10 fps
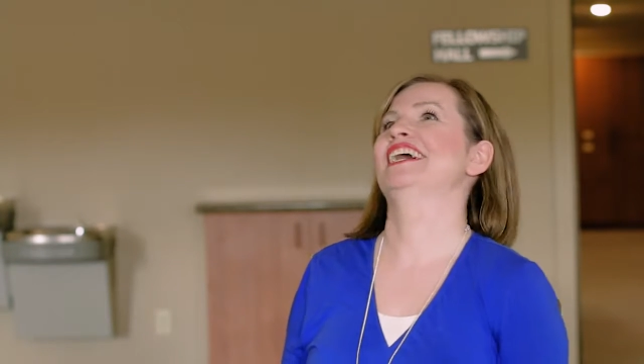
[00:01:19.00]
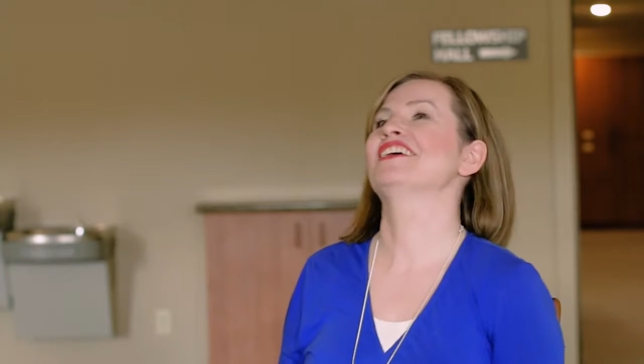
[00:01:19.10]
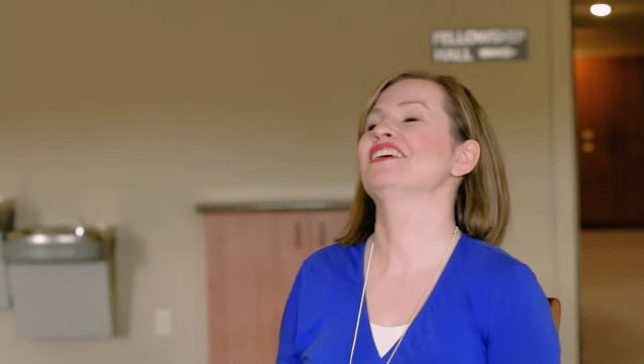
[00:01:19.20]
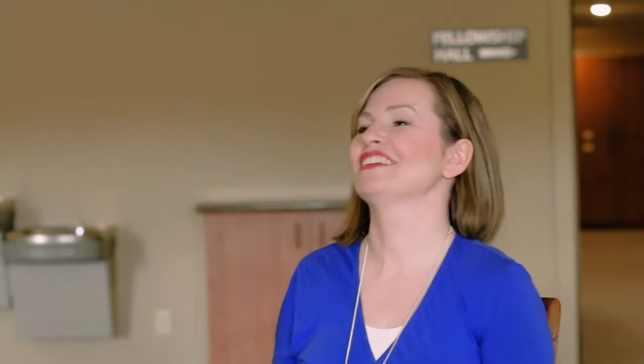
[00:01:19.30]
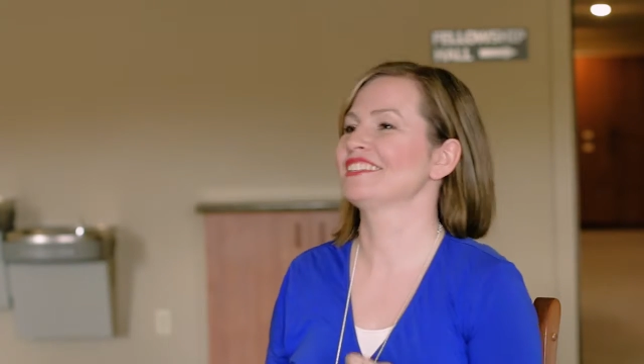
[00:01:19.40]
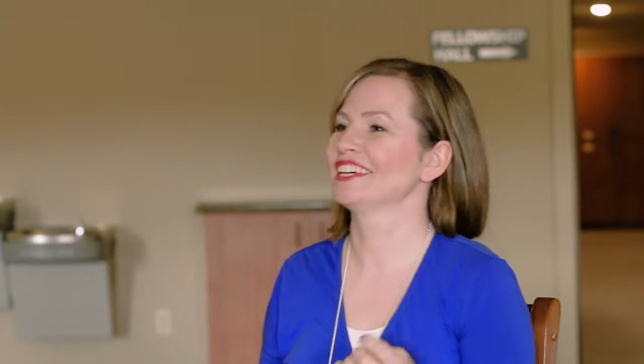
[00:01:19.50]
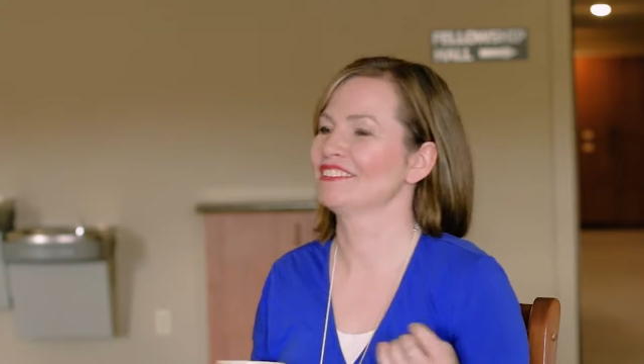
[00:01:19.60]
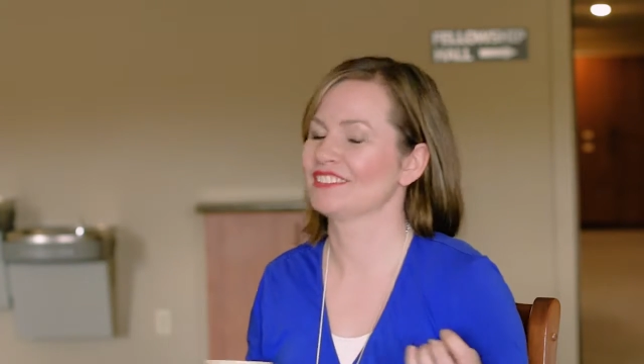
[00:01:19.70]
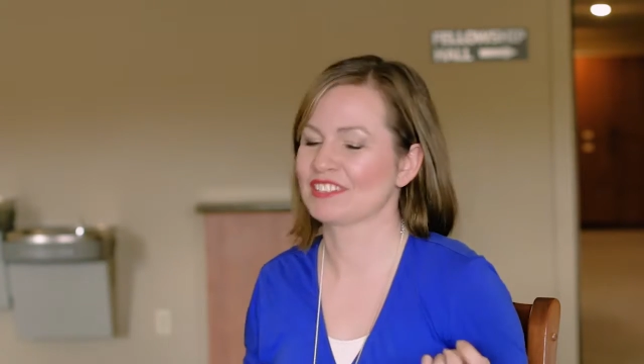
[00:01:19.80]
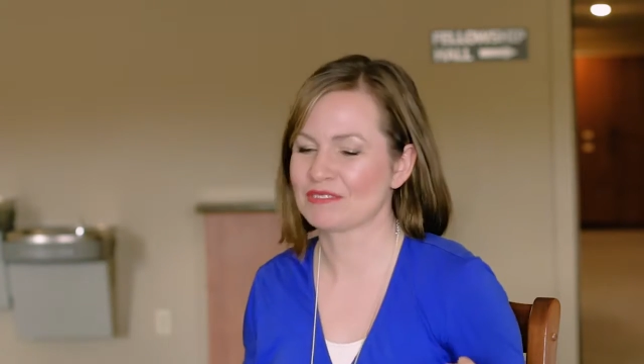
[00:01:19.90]
I caught sight
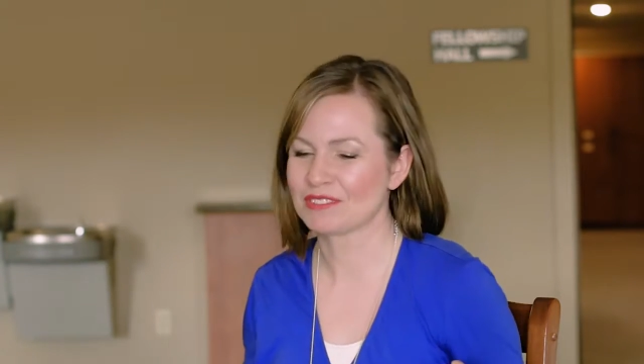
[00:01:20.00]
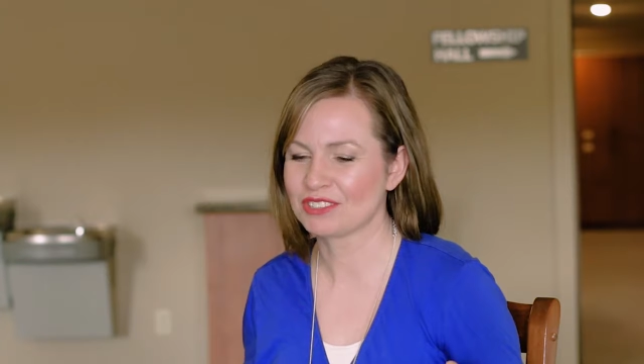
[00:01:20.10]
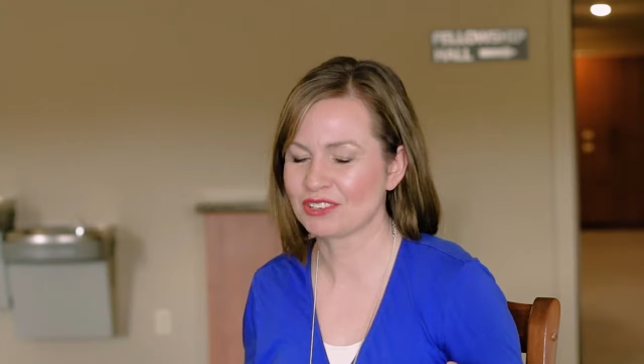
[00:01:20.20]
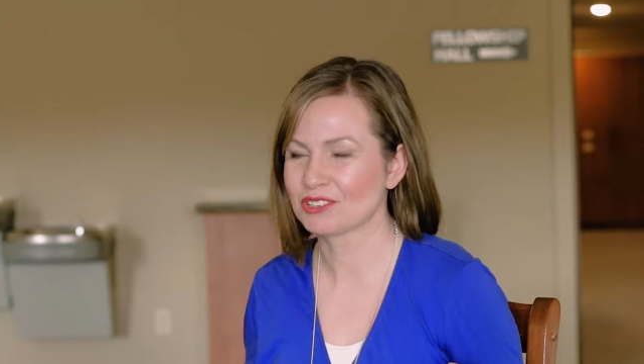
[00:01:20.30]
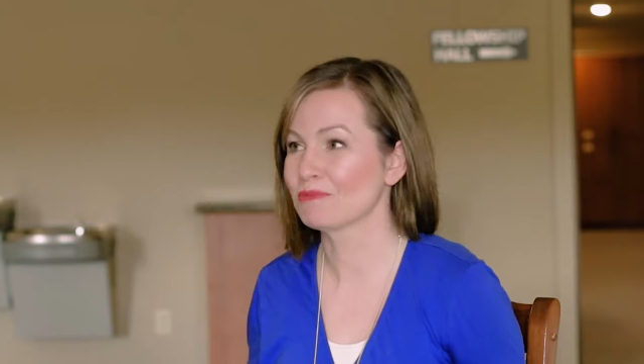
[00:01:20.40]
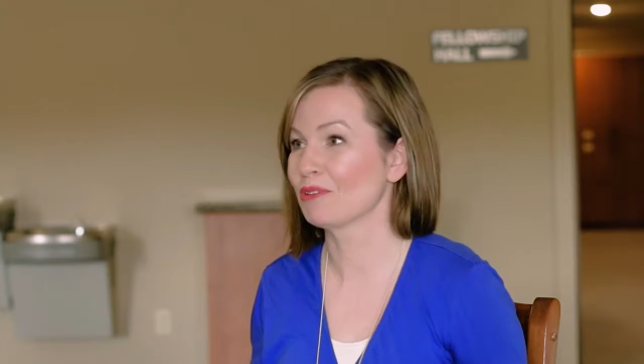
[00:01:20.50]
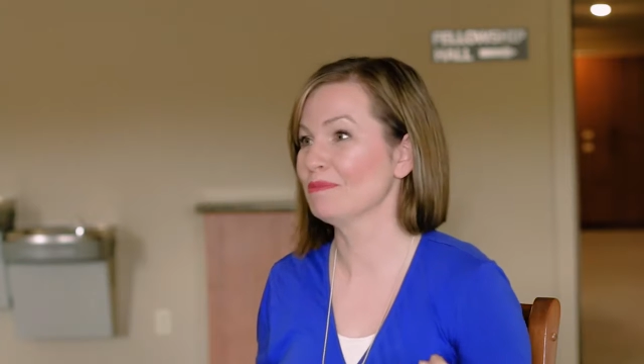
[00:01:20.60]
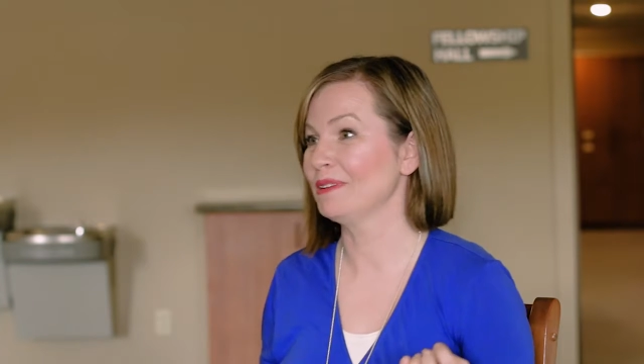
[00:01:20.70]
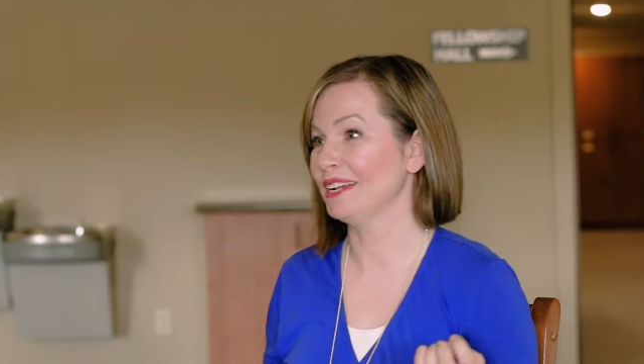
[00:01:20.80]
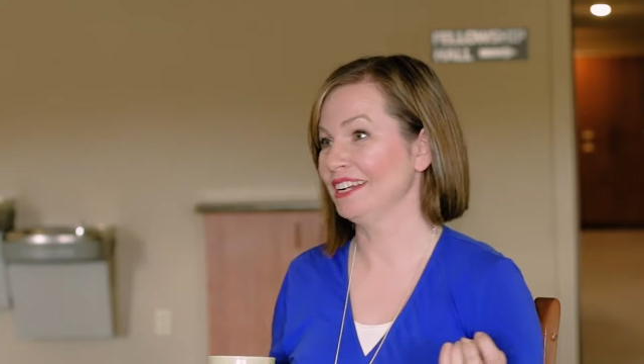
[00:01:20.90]
of some church board
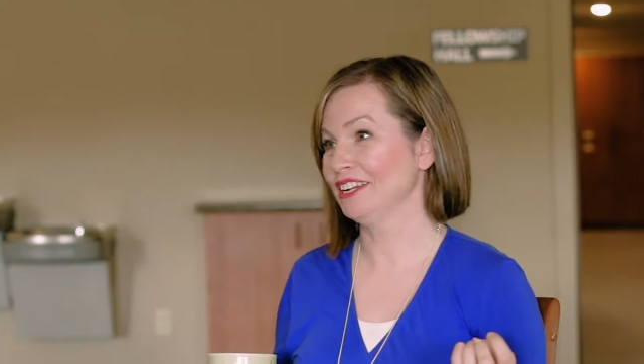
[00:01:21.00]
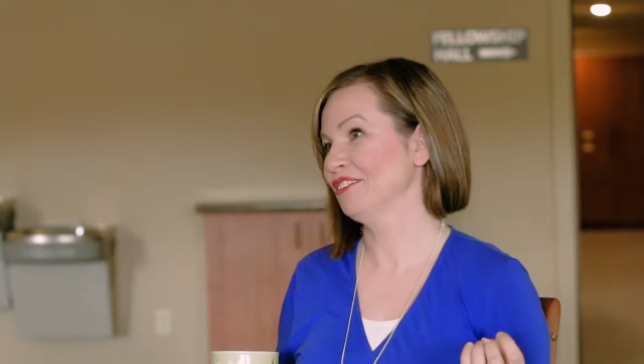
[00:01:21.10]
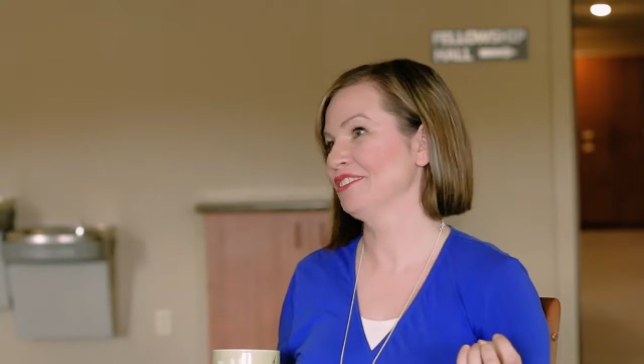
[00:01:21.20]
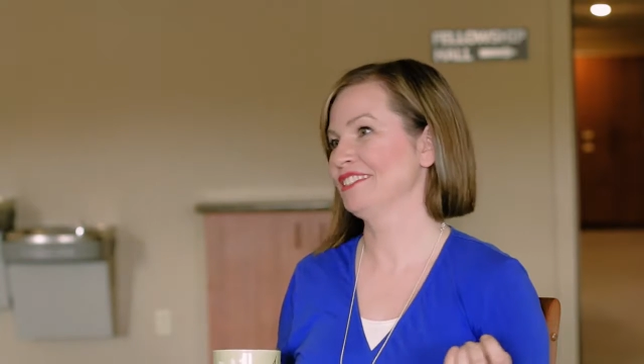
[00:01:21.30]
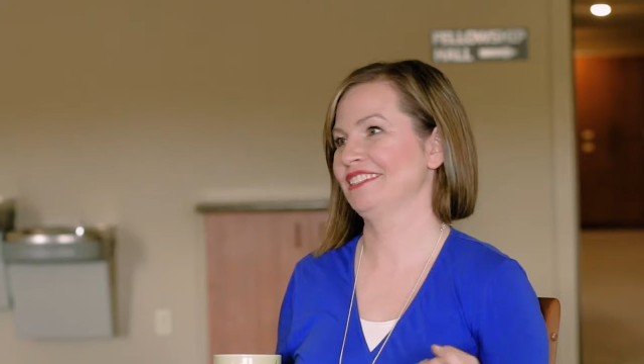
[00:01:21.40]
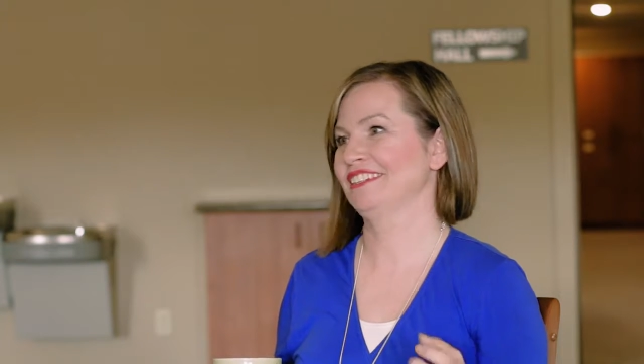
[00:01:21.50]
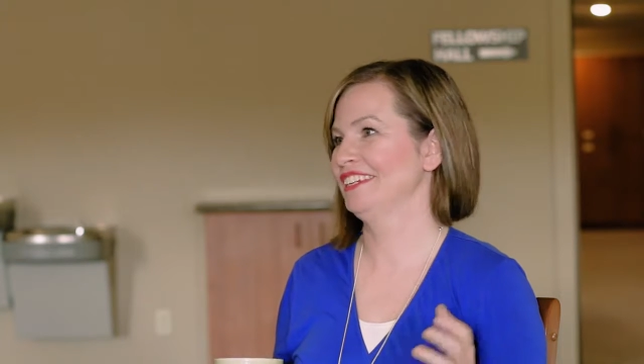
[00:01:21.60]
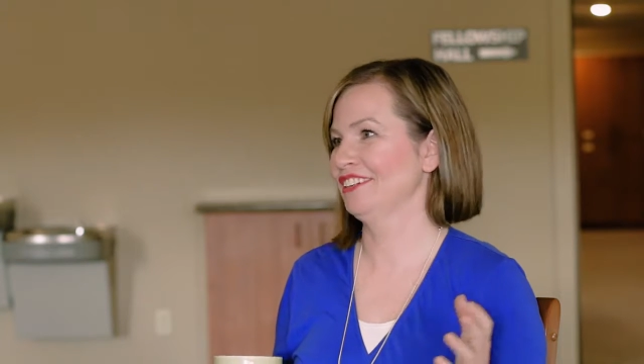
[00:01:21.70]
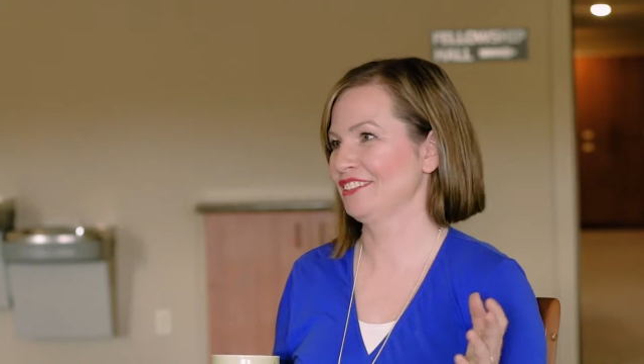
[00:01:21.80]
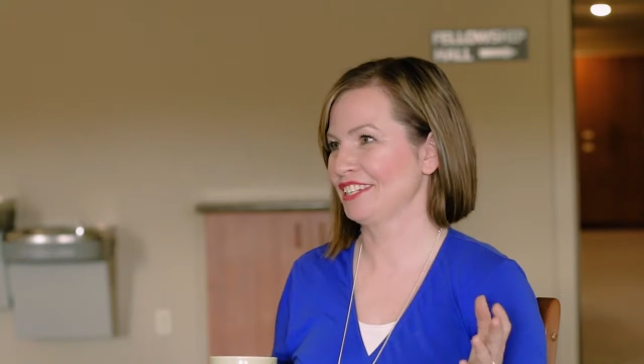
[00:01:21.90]
meeting notes
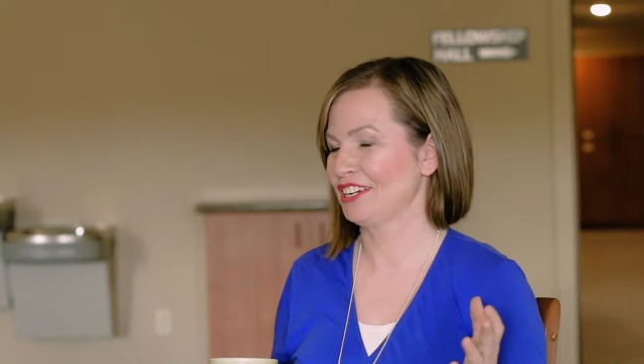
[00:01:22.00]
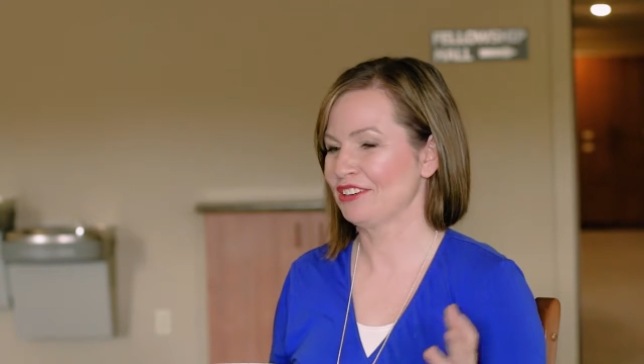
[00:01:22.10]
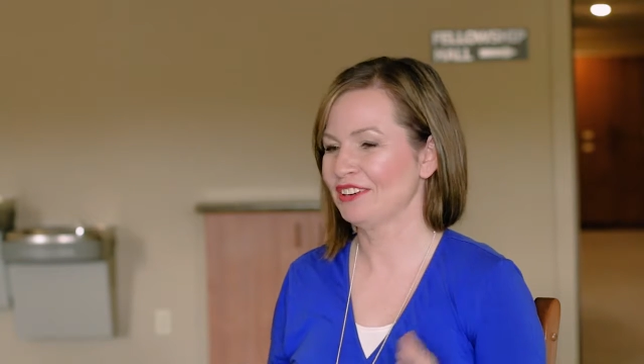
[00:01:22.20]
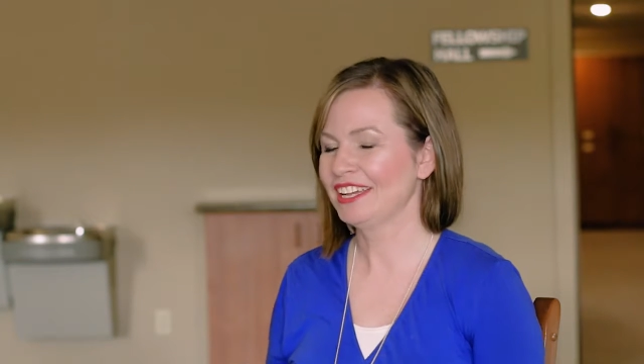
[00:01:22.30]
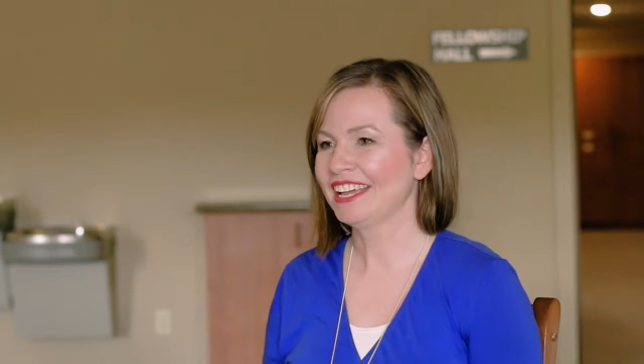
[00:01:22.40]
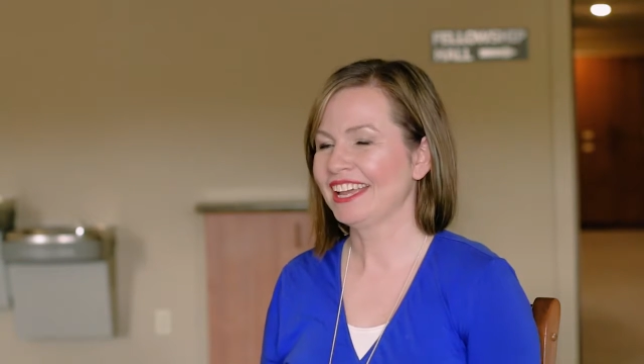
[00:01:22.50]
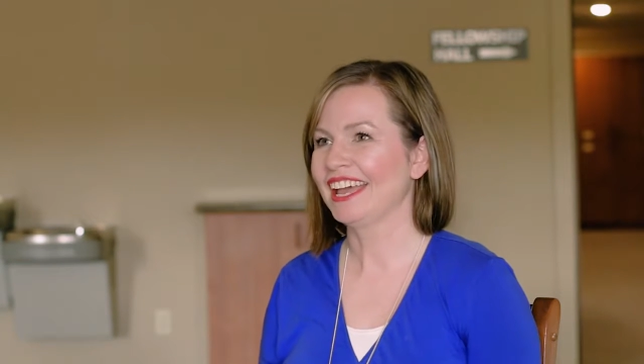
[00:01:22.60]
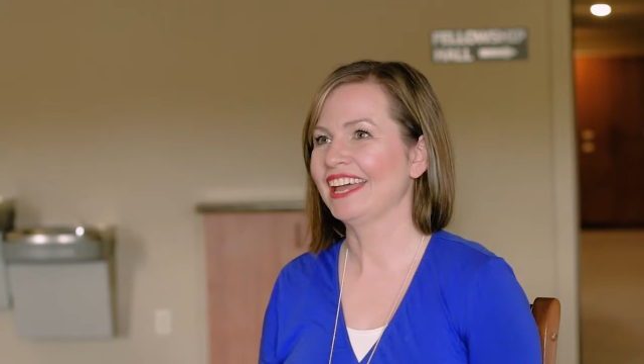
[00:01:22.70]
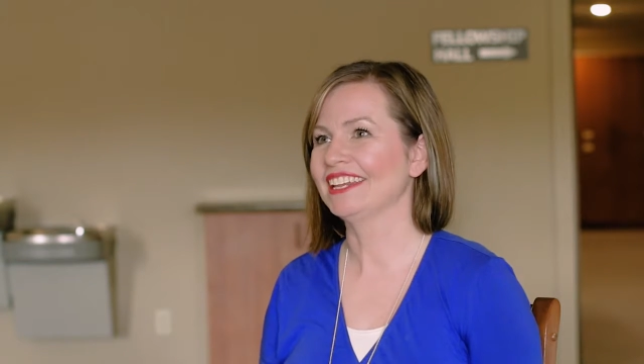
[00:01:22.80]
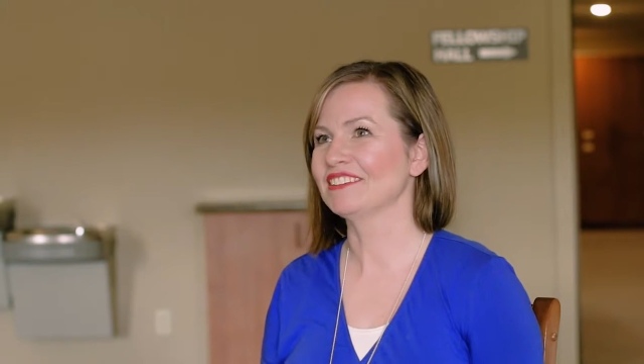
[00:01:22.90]
years ago,
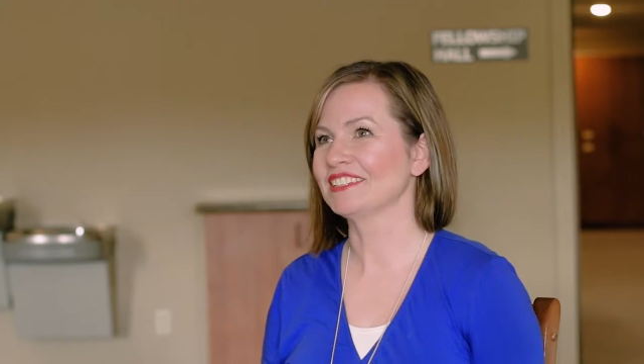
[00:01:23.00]
and